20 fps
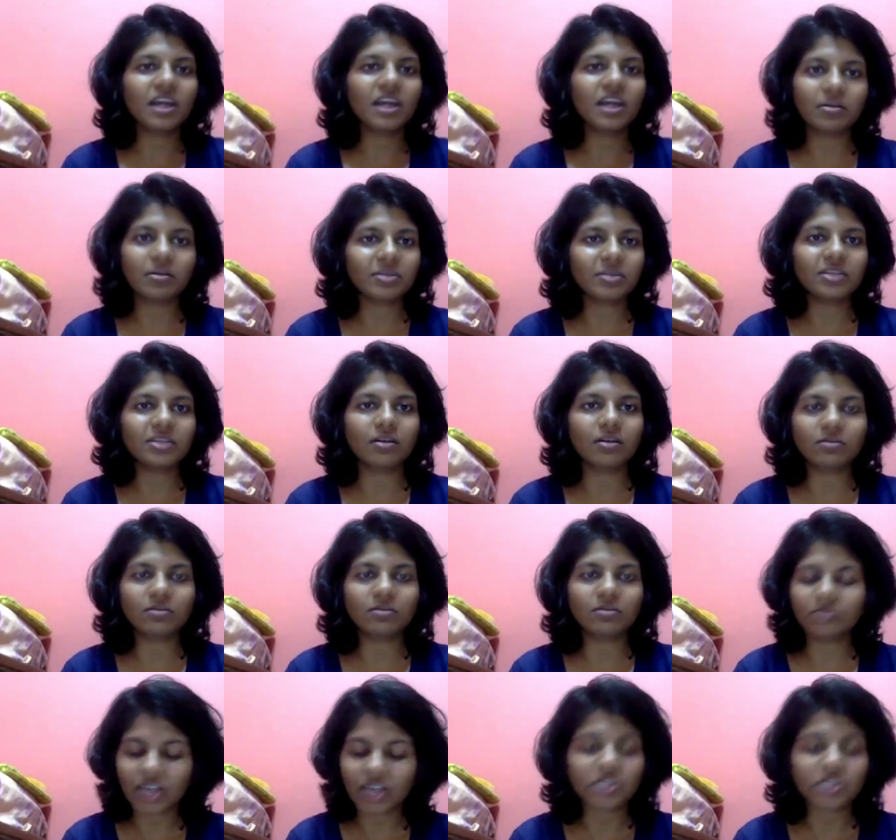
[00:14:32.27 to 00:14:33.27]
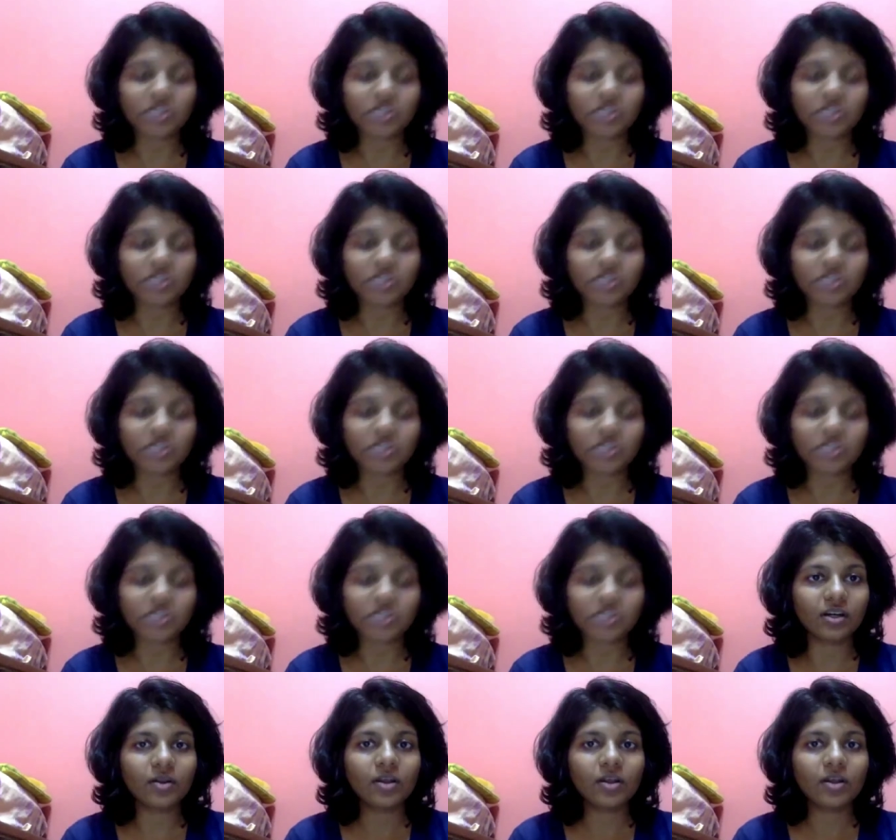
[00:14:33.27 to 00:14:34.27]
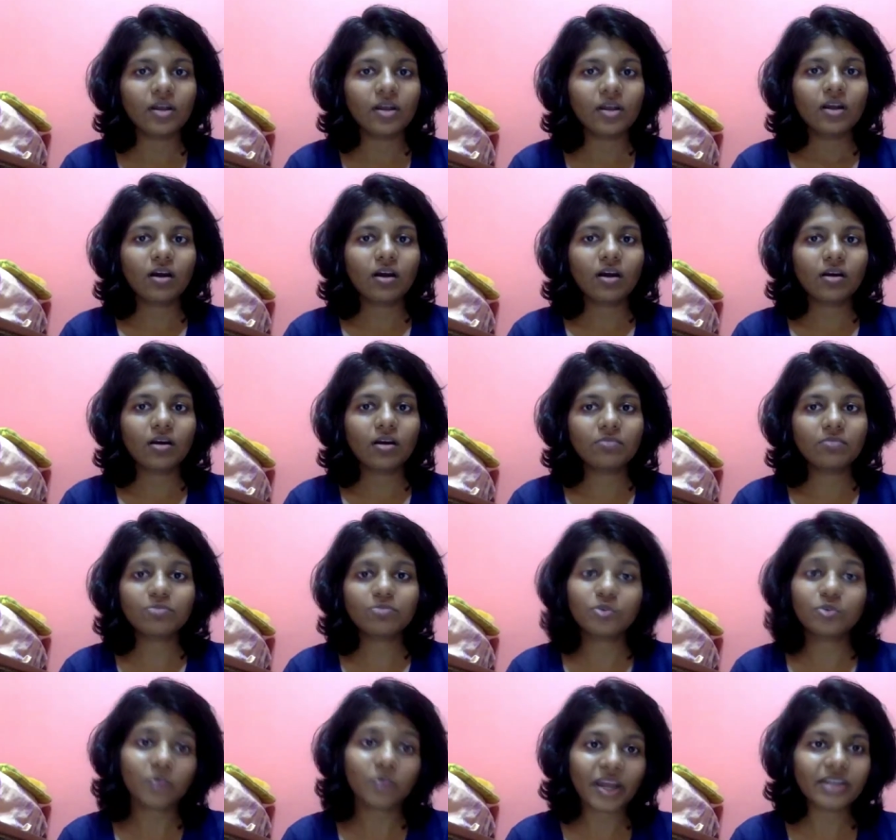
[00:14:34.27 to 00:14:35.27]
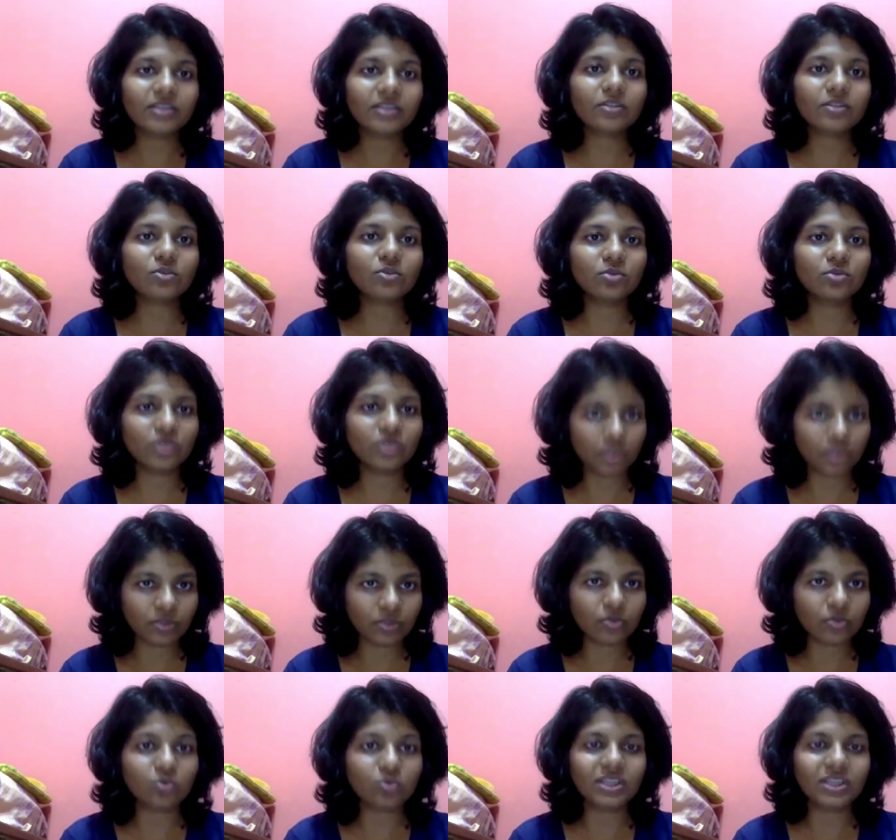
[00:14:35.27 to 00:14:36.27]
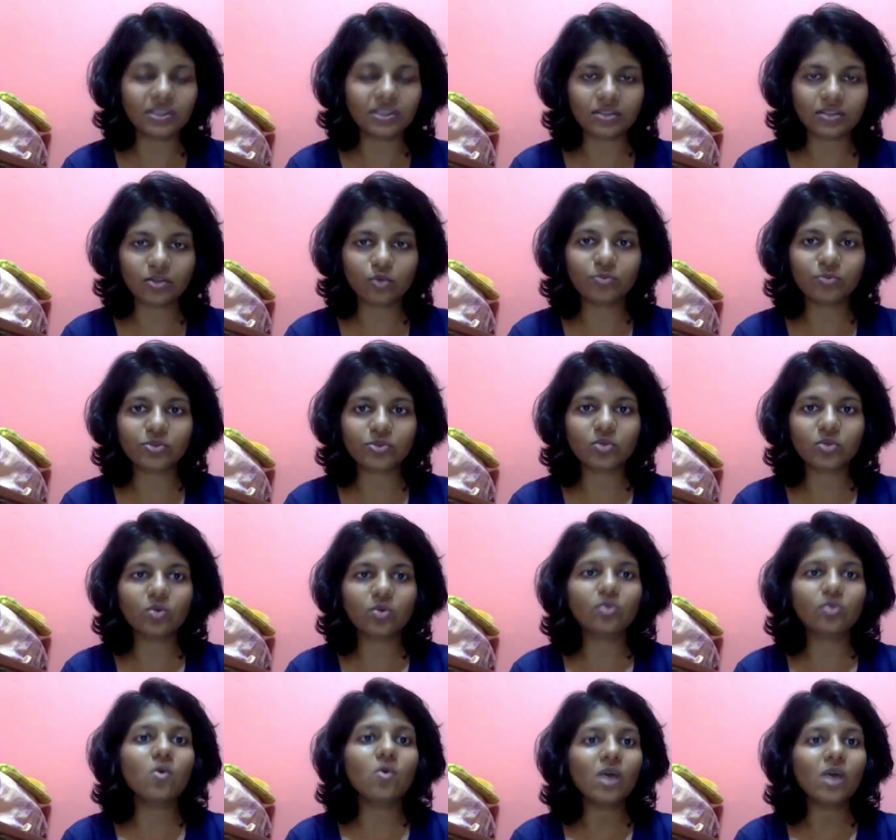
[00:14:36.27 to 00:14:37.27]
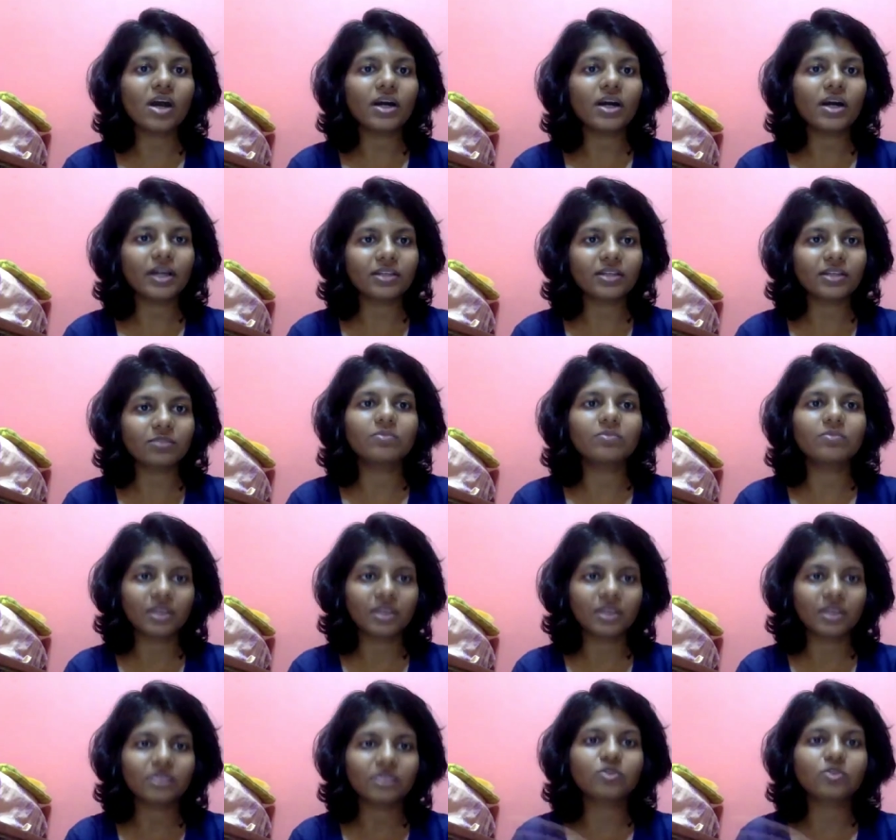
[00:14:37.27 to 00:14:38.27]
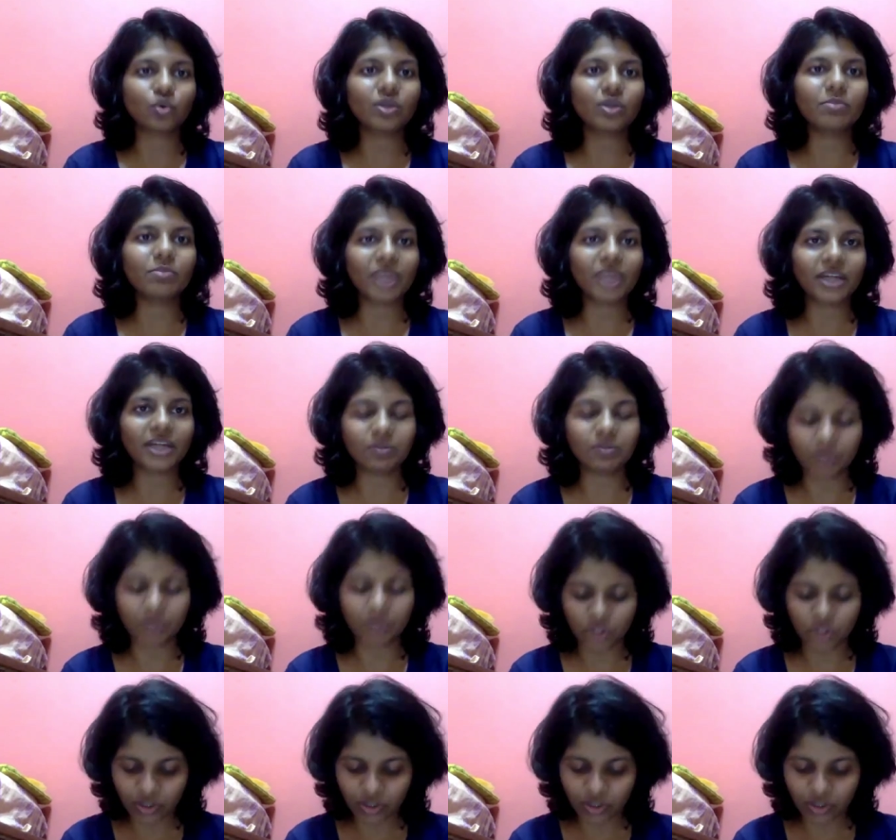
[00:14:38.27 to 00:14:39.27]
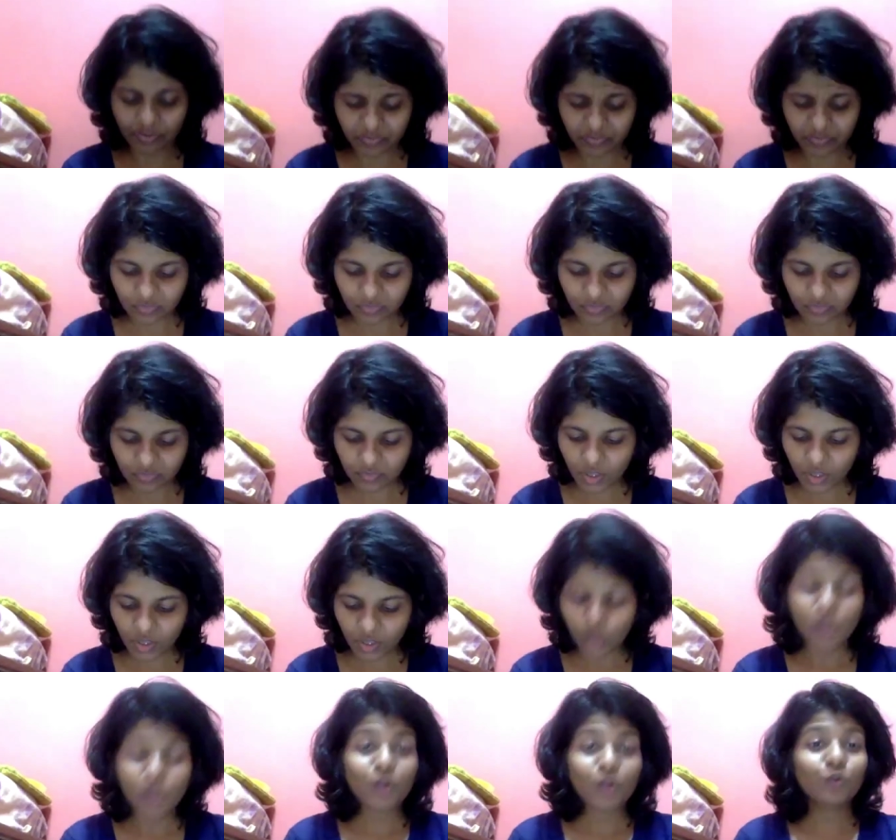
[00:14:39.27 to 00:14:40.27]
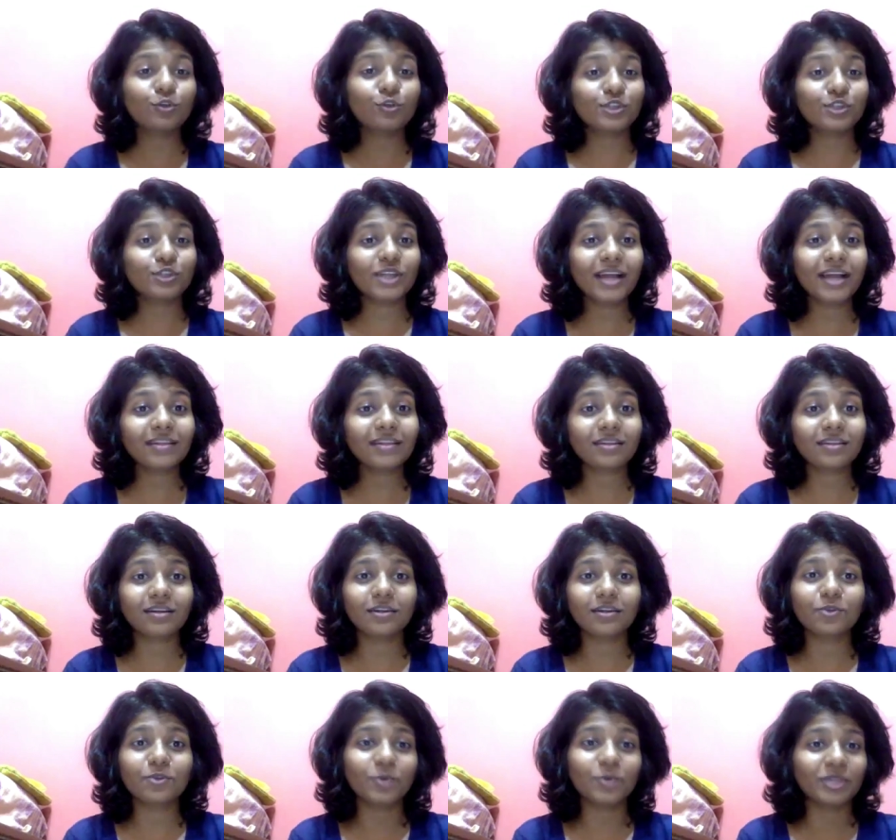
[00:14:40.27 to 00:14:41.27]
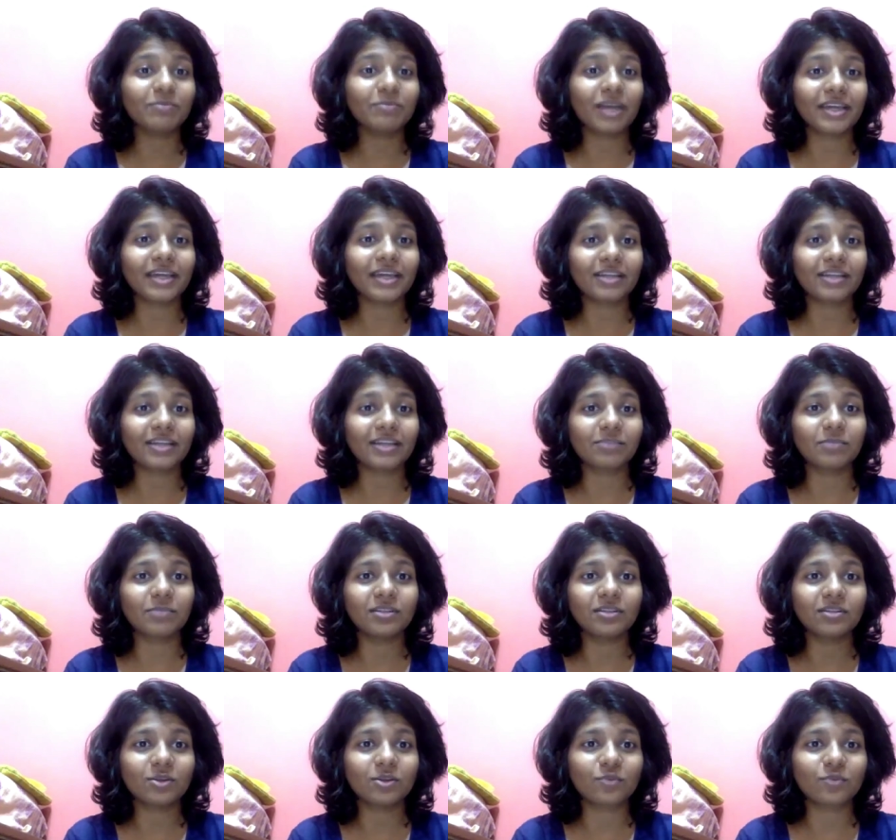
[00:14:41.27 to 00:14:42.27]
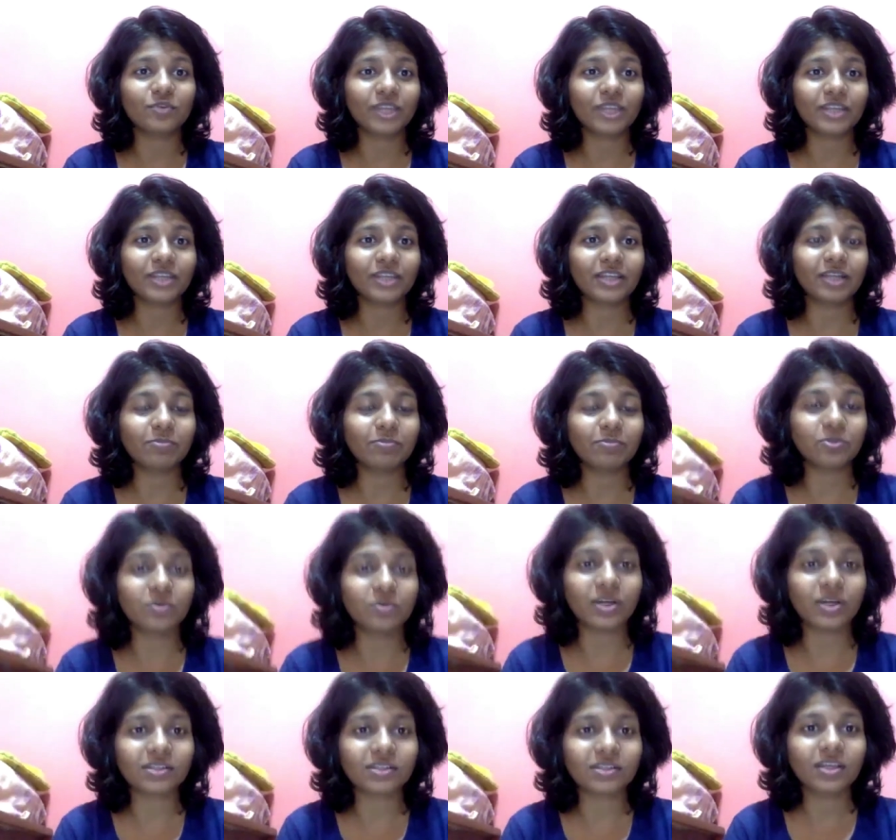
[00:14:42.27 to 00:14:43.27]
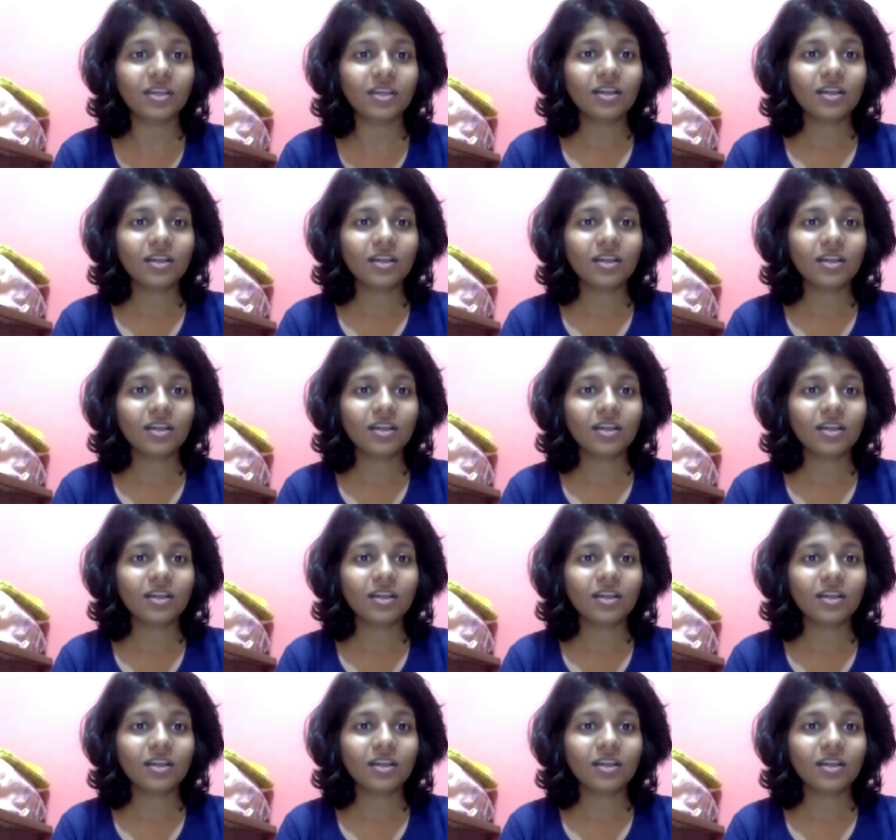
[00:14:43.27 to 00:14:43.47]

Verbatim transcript: yeah, I mean, ration was uh, provided to the to these groups. So Goa has has shown a brighter picture. Gujarat, uh, Rohit Bhai has been of great help to us.